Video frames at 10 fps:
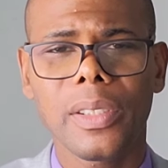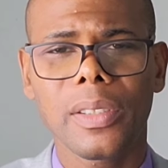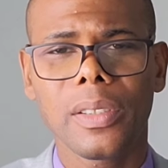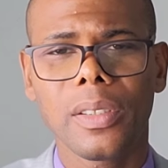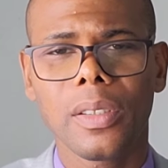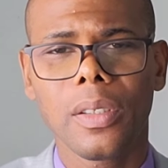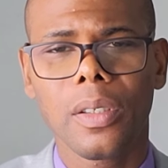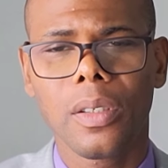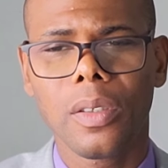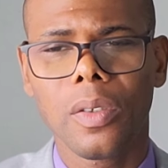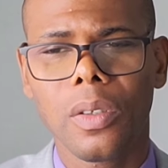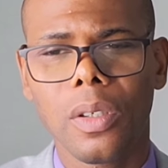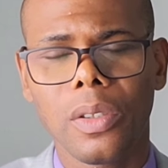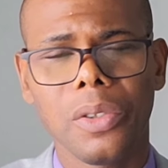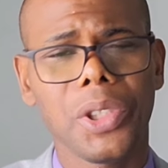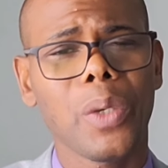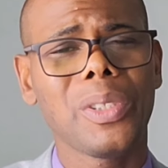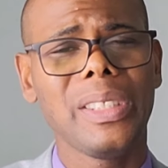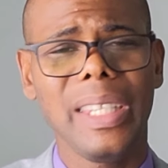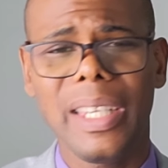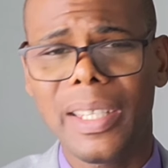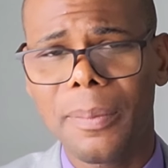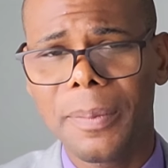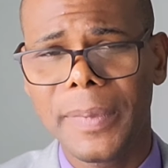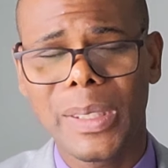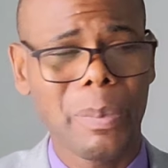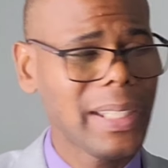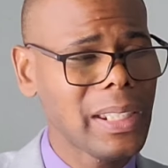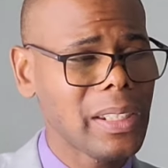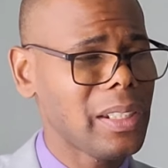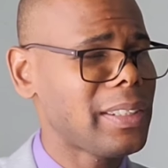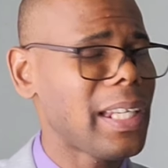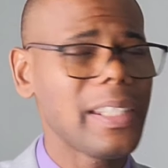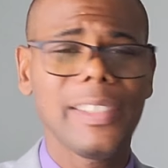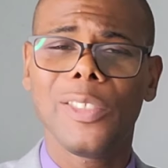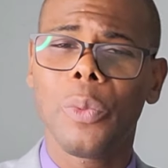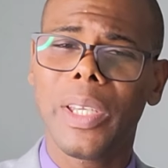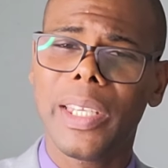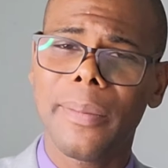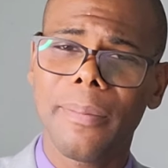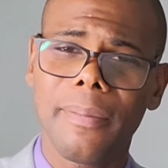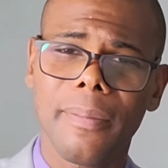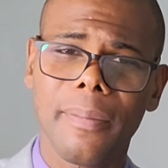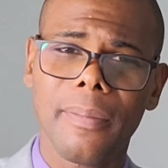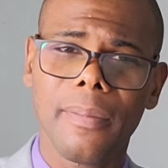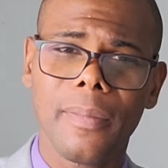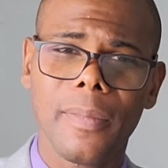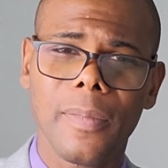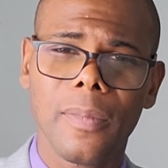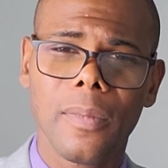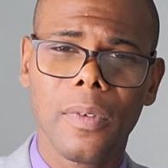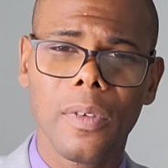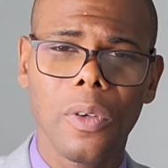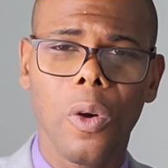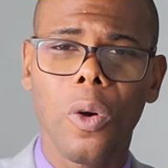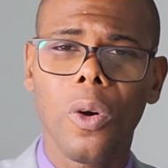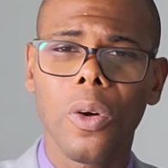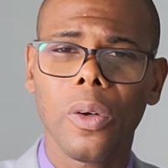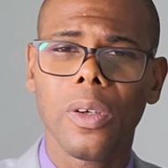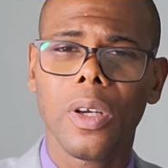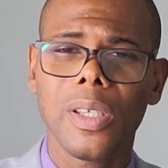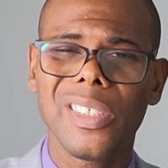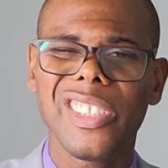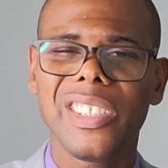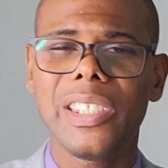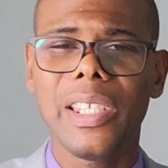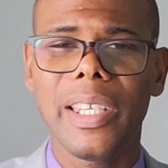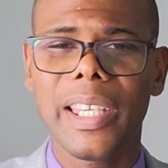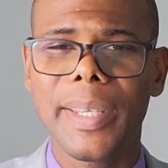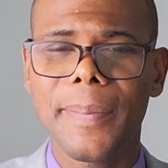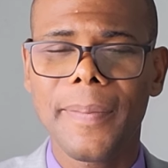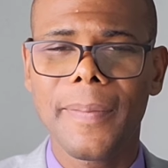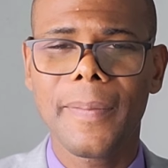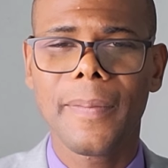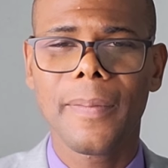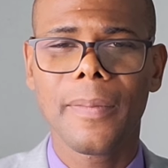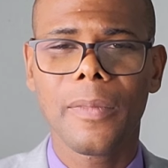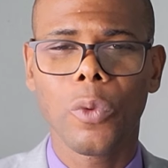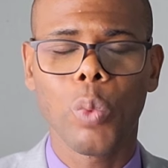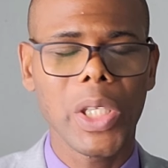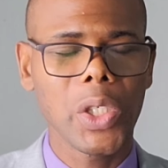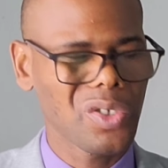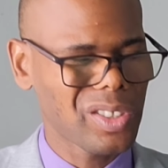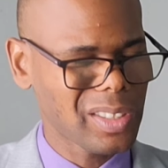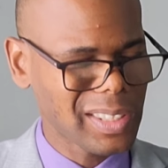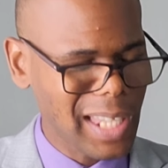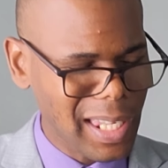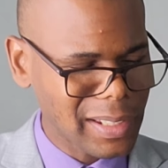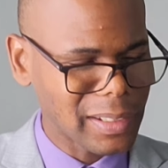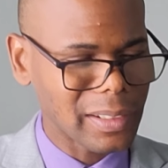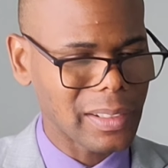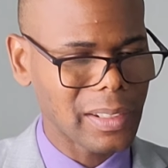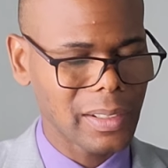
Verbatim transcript: is, you shall see him spending eternity with him, or see him when you stand